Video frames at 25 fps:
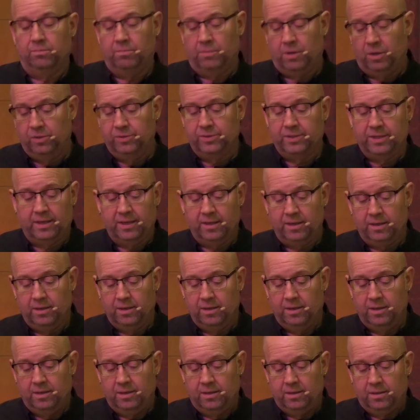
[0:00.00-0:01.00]

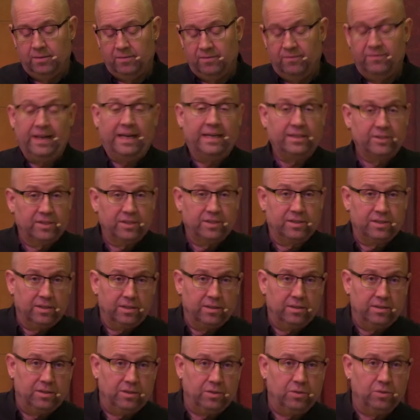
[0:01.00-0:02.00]

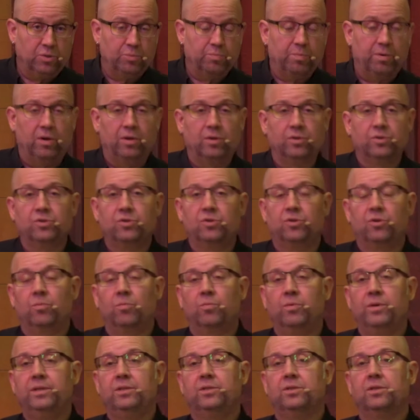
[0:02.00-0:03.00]
Multifaceted, to use Paul's
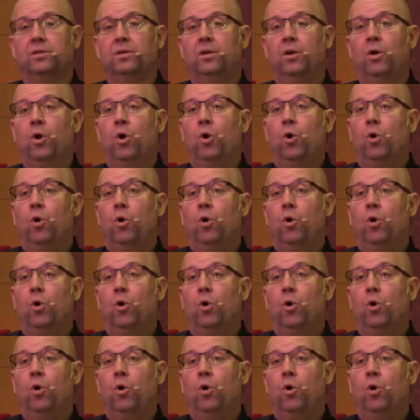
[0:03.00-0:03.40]
term, reason.